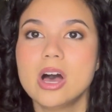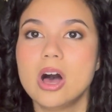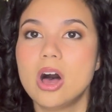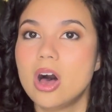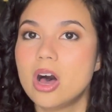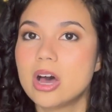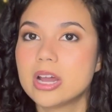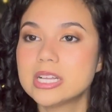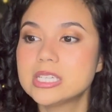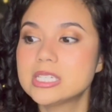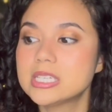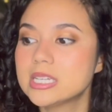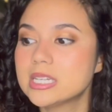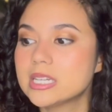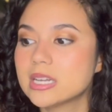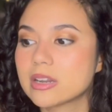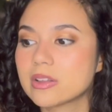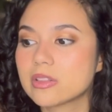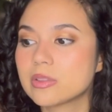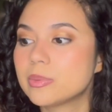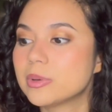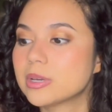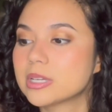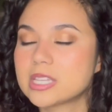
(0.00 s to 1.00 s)
honestly, none of
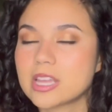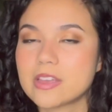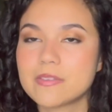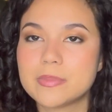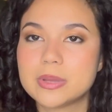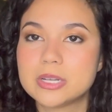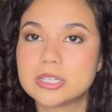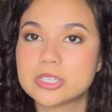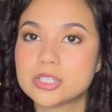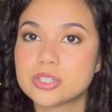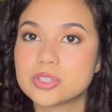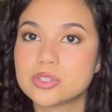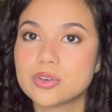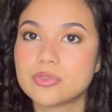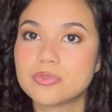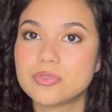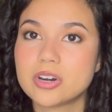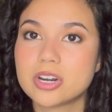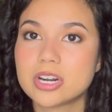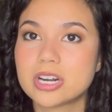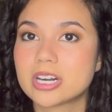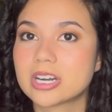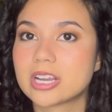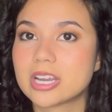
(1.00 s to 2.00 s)
the books I've mentioned so
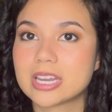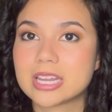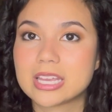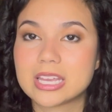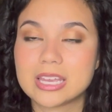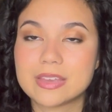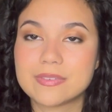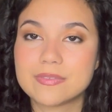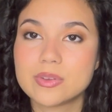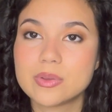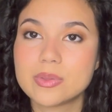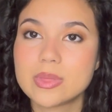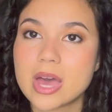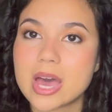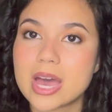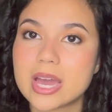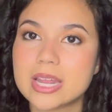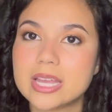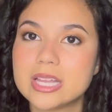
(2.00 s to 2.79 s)
far are going to give you that.